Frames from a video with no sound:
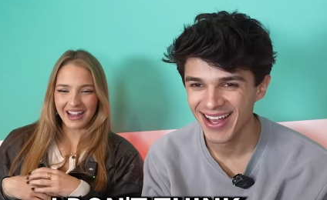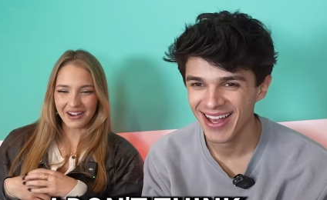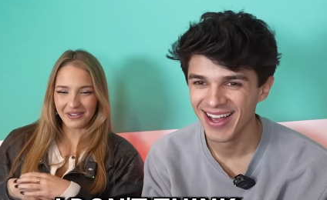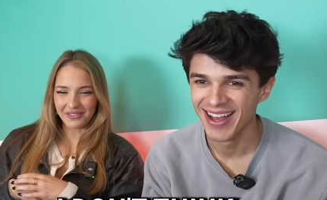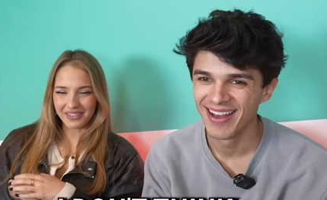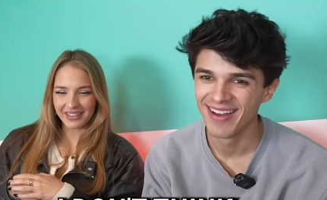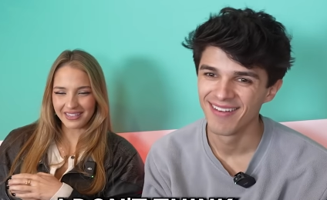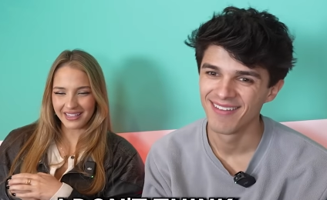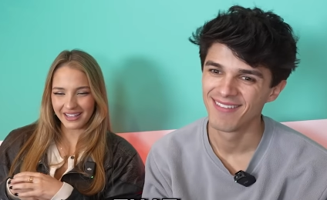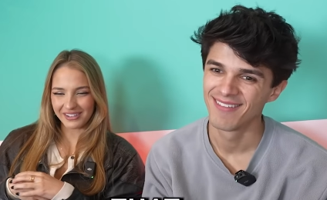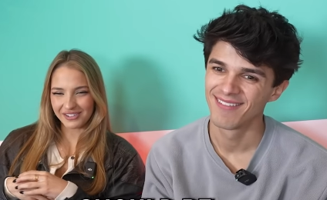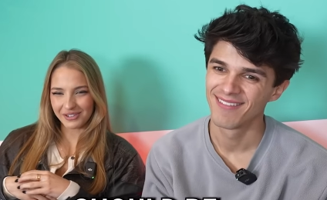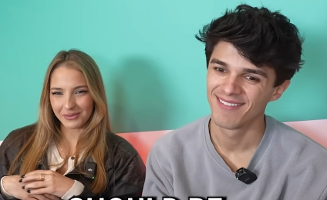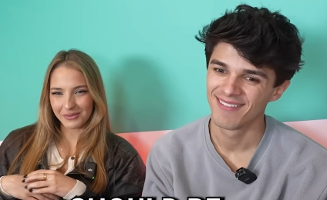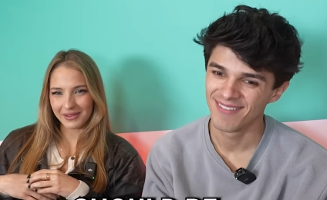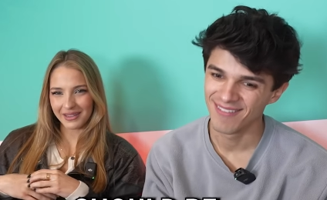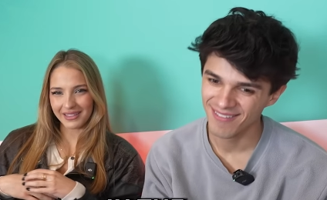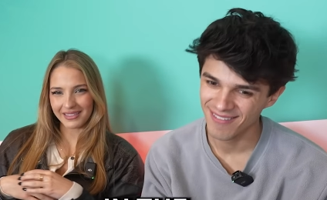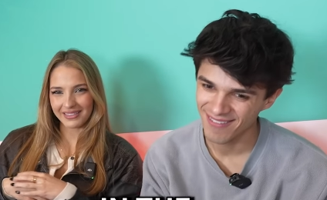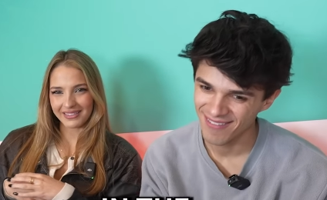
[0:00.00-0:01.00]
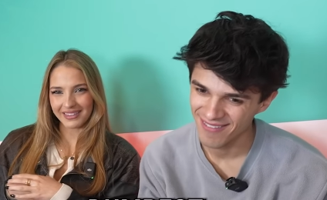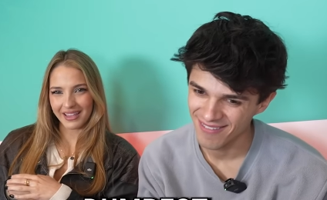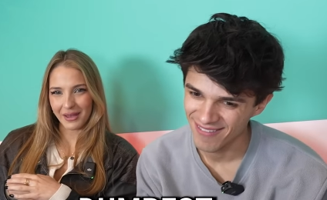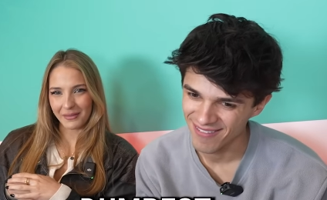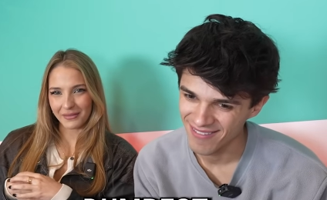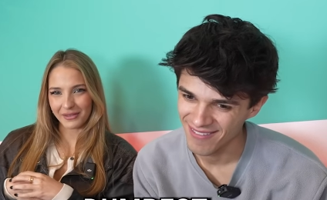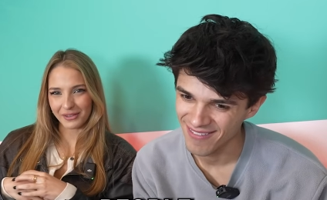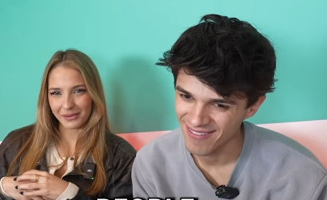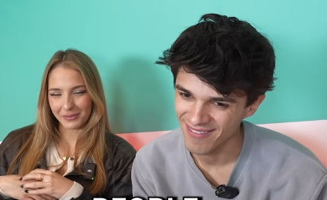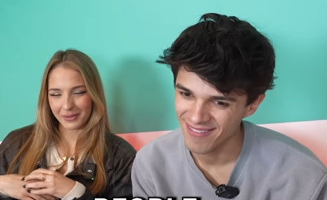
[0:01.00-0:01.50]
Speaker 1: I don't think that should be in
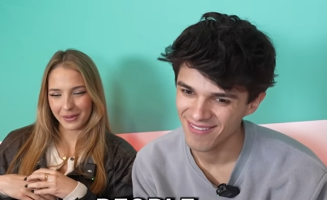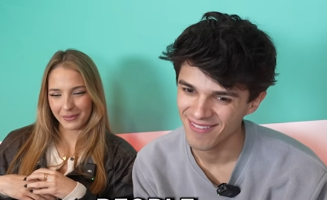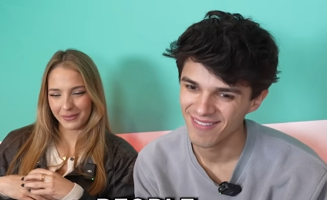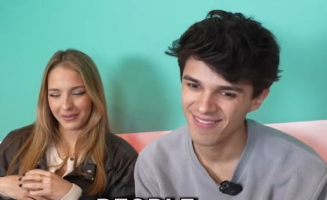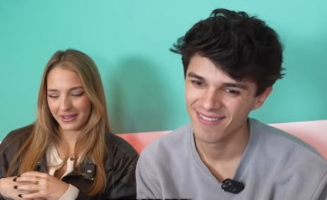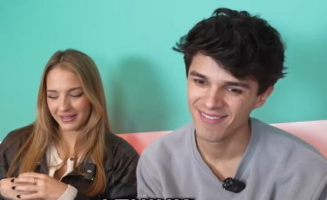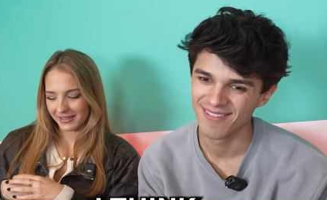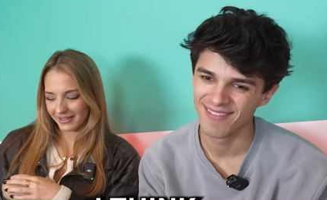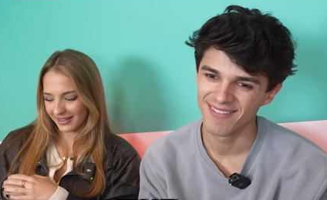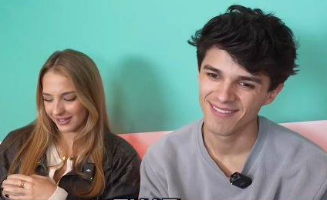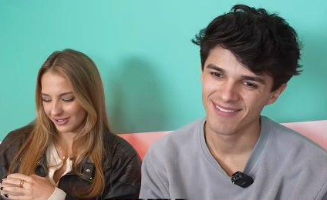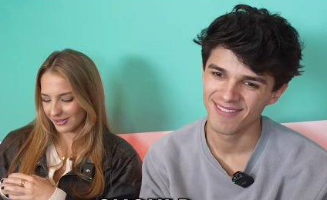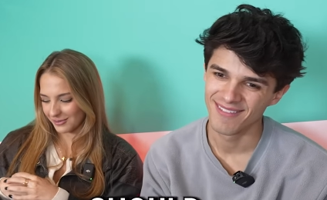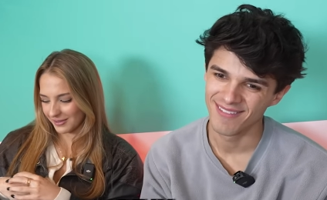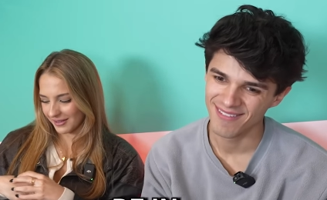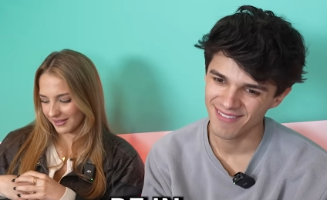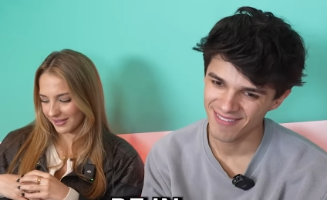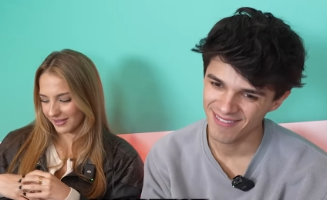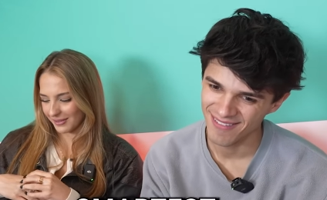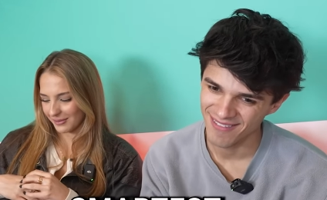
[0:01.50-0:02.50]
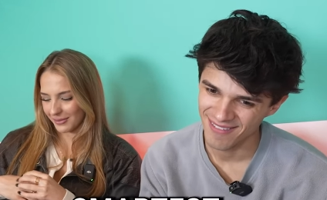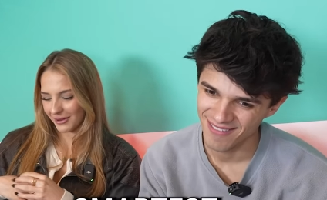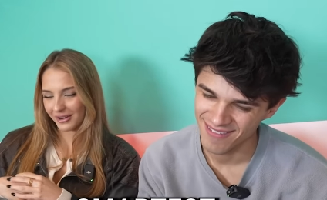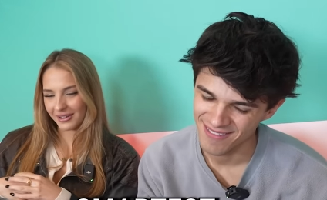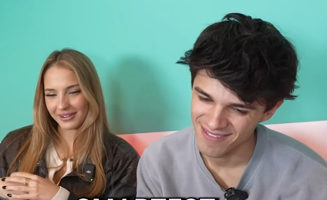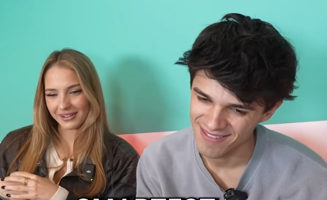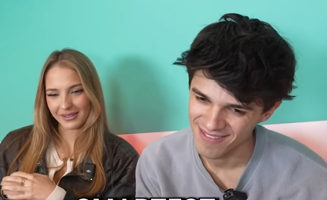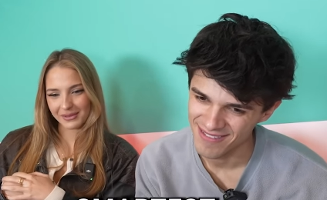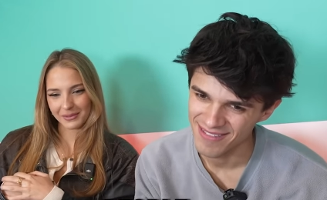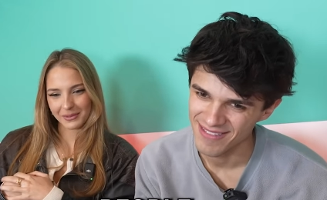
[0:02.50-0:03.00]
dumbest people. I think that should be in
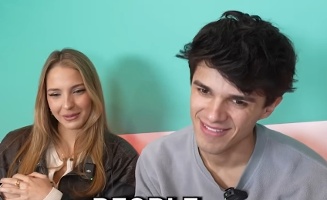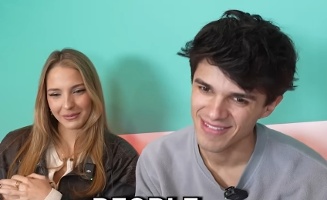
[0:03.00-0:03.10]
smartest